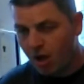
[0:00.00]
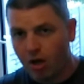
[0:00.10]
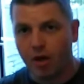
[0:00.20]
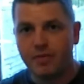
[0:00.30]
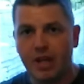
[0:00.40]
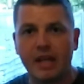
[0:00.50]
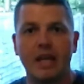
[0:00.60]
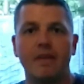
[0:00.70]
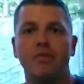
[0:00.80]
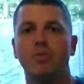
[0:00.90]
A life
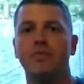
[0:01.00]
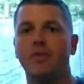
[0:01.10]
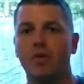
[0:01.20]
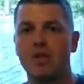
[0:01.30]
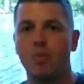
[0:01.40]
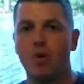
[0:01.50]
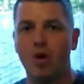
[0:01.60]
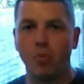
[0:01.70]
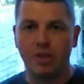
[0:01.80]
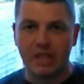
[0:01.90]
jacket, if you were to fall in the
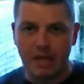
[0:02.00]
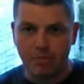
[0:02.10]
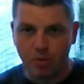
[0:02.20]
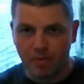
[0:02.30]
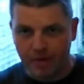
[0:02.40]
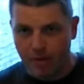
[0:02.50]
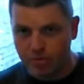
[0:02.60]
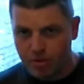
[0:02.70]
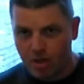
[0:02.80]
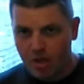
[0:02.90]
water, would keep you
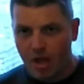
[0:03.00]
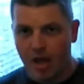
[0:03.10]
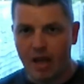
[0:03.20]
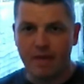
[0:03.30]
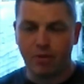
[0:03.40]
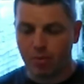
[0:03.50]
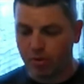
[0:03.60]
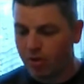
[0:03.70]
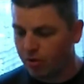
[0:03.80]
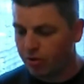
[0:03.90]
afloat if you were
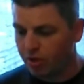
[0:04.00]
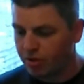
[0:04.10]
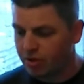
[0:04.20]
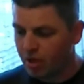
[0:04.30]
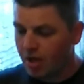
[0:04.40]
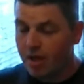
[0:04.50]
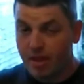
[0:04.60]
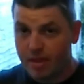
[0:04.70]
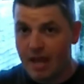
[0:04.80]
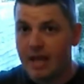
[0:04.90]
unconscious.
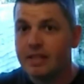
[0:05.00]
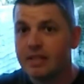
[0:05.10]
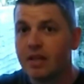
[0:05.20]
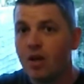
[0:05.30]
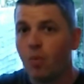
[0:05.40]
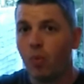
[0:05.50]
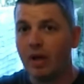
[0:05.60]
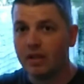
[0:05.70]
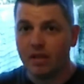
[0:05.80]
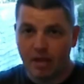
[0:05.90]
This
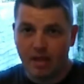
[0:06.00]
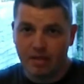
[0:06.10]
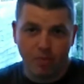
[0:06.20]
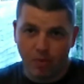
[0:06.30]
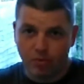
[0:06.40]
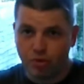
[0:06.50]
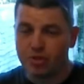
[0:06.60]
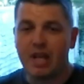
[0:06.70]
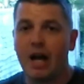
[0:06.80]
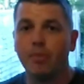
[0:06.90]
will
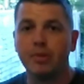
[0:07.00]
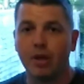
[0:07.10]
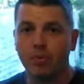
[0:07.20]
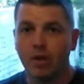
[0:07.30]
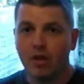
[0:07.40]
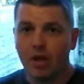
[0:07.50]
just help you.